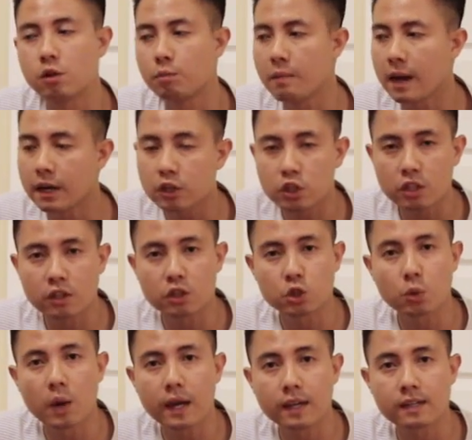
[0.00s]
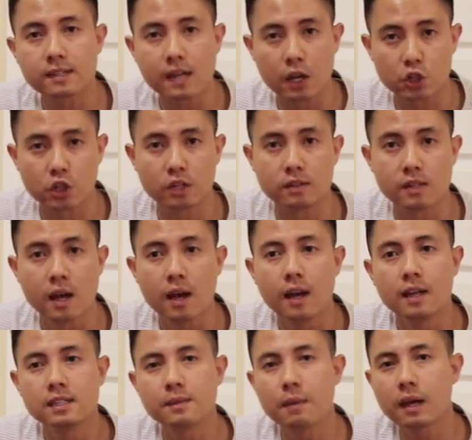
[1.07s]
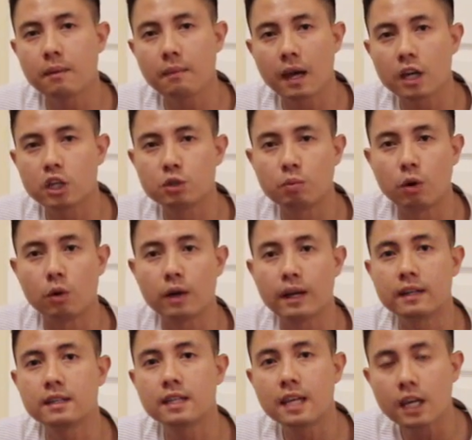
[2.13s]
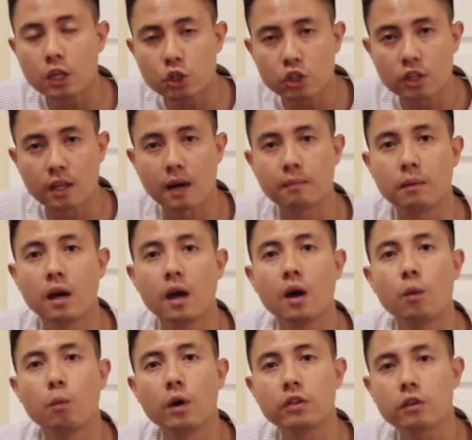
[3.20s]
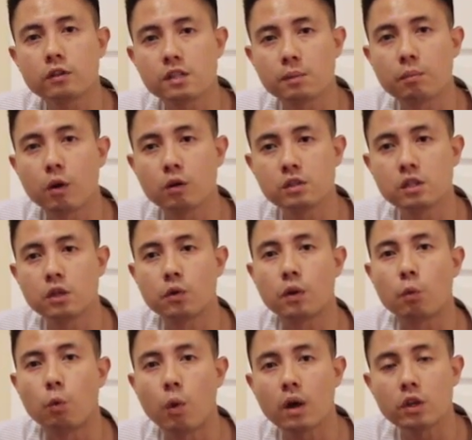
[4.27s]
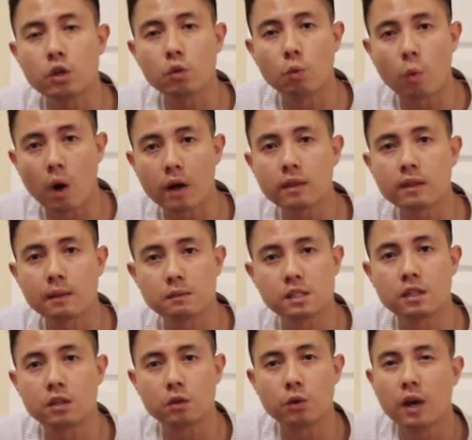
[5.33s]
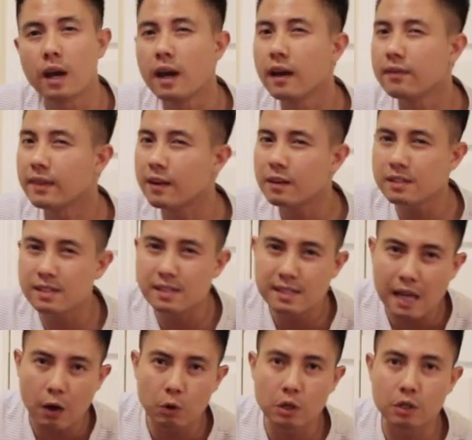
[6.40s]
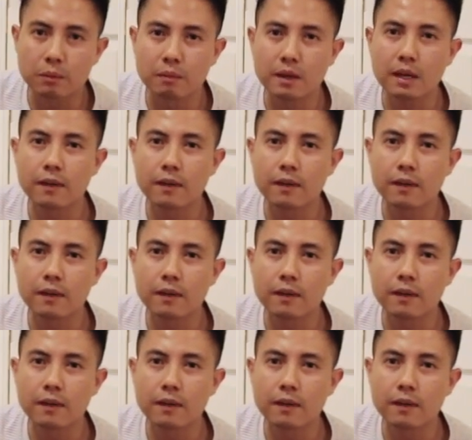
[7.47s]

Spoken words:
you're managing the training sessions to make it manageable and teach them what they're supposed to do and what you want them to do, there is seldom,